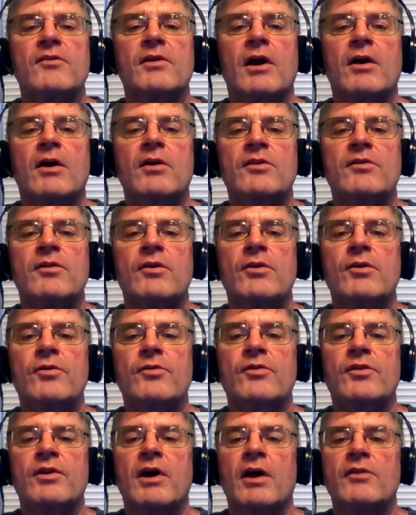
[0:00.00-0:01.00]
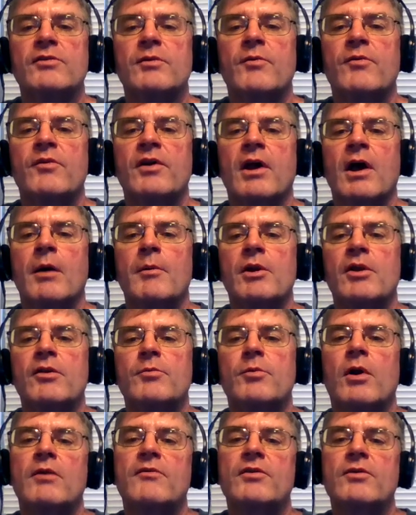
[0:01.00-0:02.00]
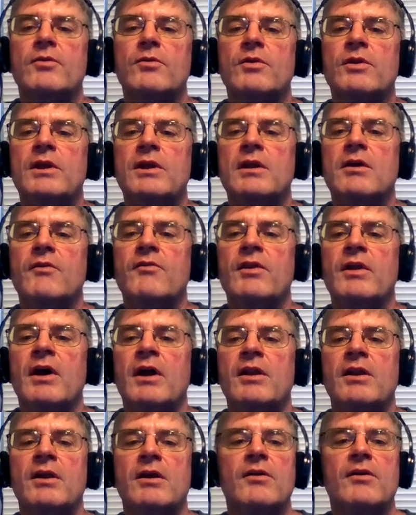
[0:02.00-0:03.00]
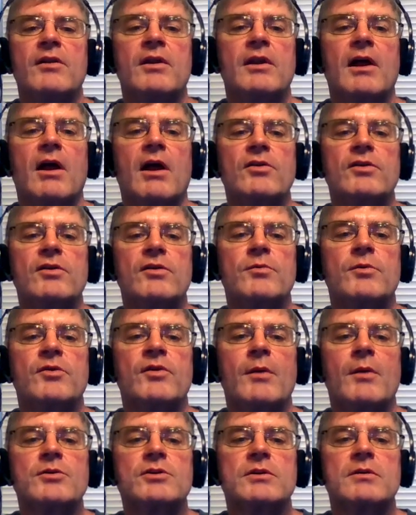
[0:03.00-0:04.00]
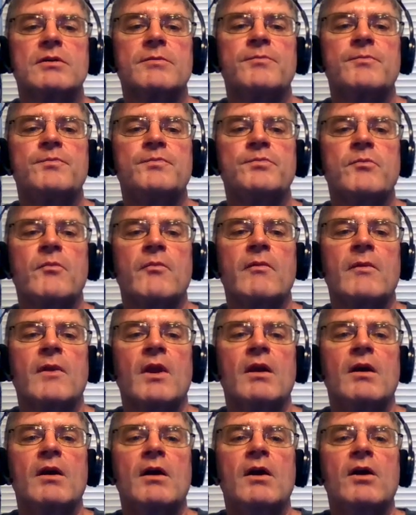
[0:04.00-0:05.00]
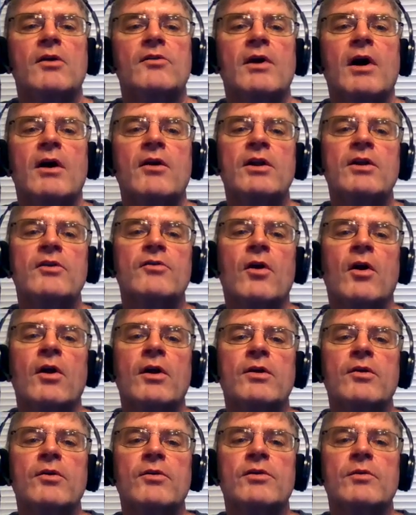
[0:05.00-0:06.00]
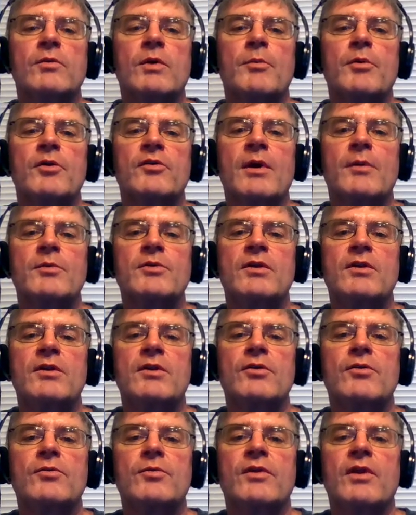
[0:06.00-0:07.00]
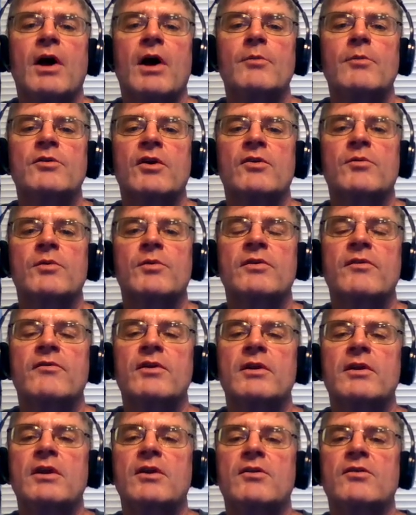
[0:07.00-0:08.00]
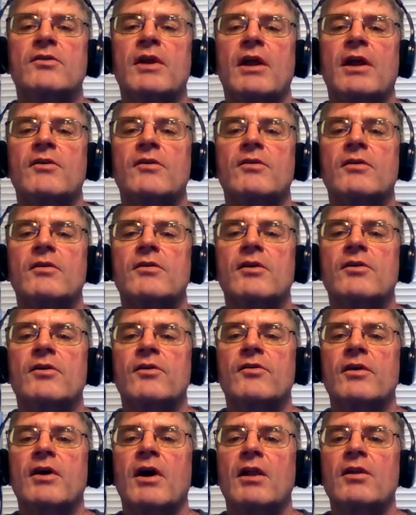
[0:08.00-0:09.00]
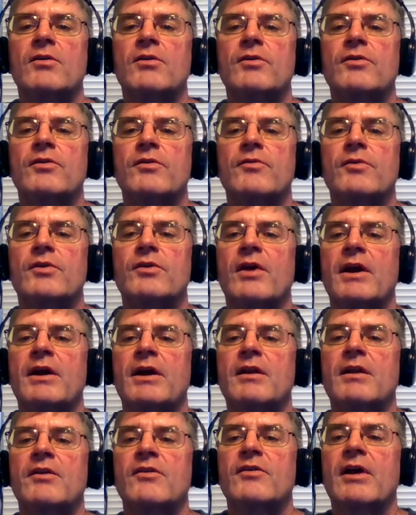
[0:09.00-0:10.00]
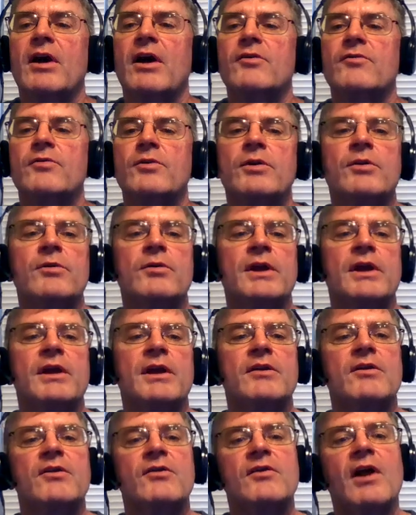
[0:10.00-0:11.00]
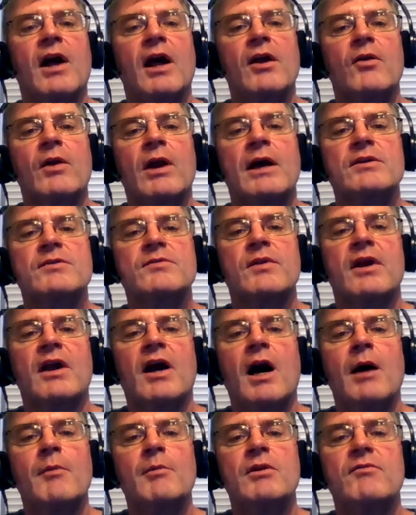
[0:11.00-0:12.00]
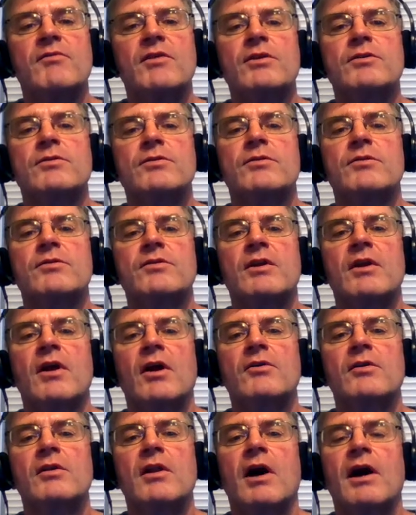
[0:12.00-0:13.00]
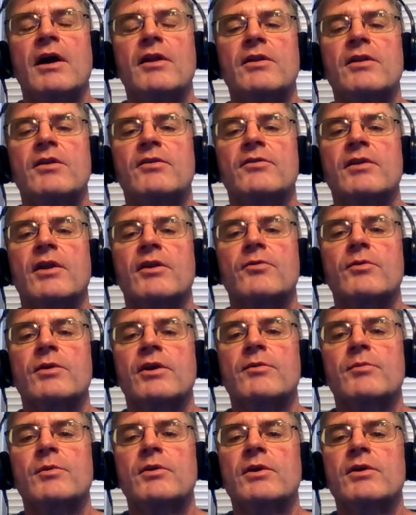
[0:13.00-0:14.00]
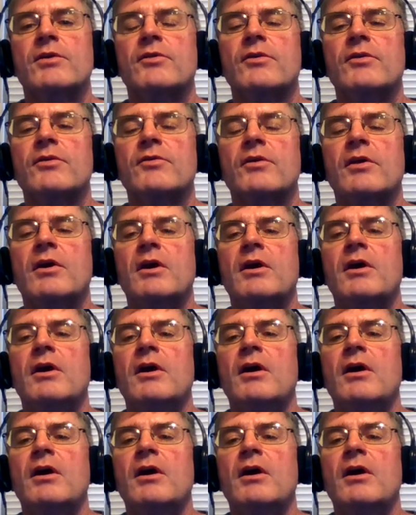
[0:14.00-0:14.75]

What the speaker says: Socrates introduces the concept of the common as part of his critique of the idea that knowledge is perception. Socrates argues that while perception deals with objects specific to each sense, such as colors for sight and sounds for hearing, it does not grasp the common features that underlie these sensory experiences.